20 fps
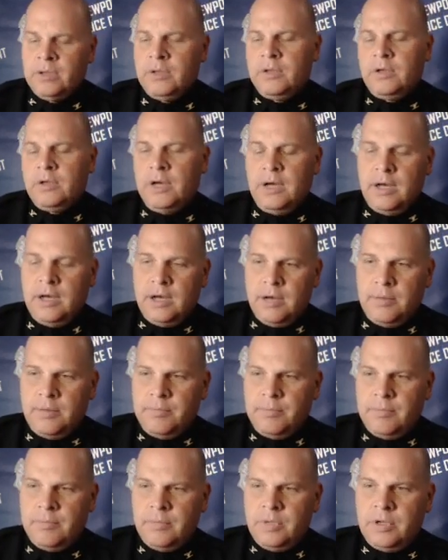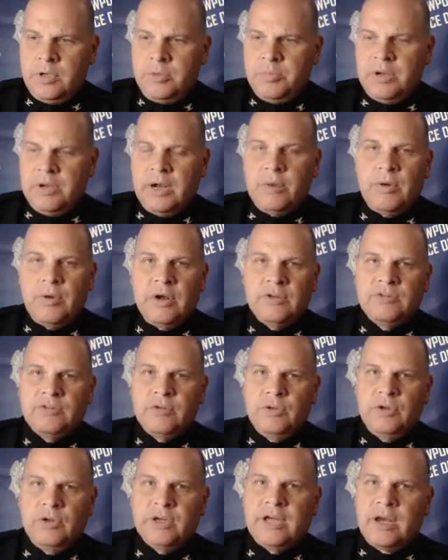But I will
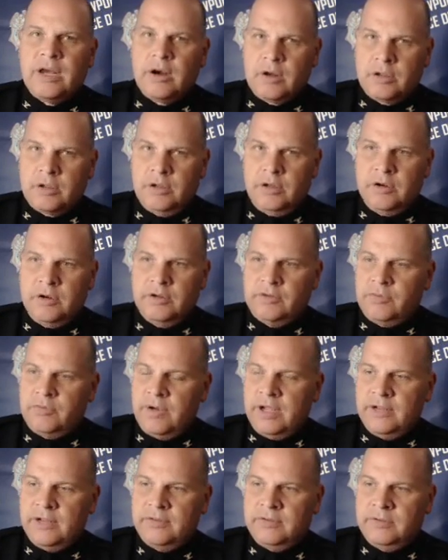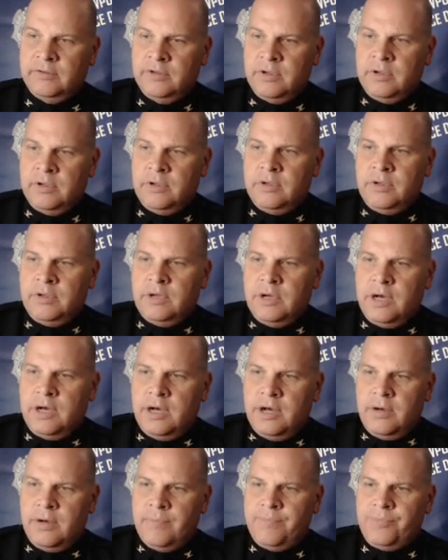also look at our clearance rates.
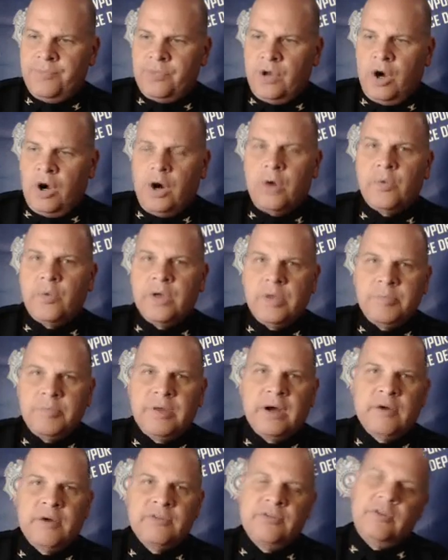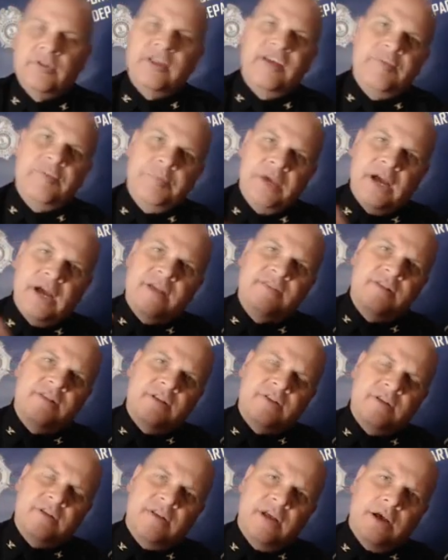Are we above? So the FBI
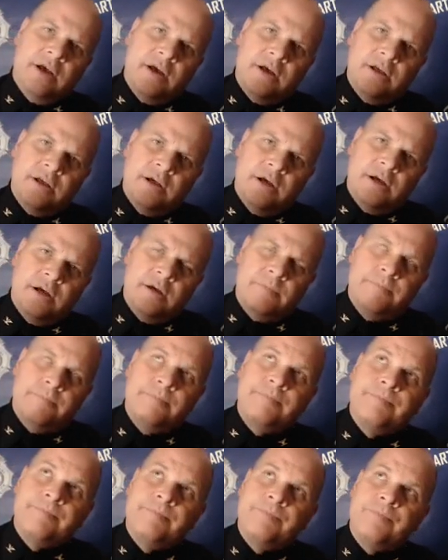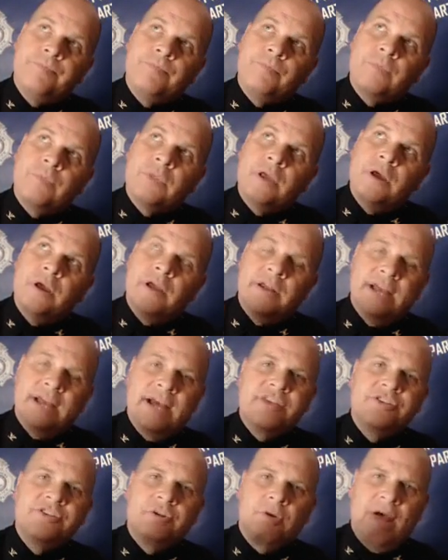sets a
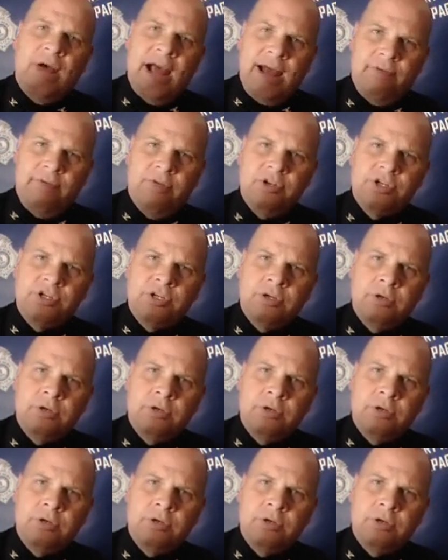national average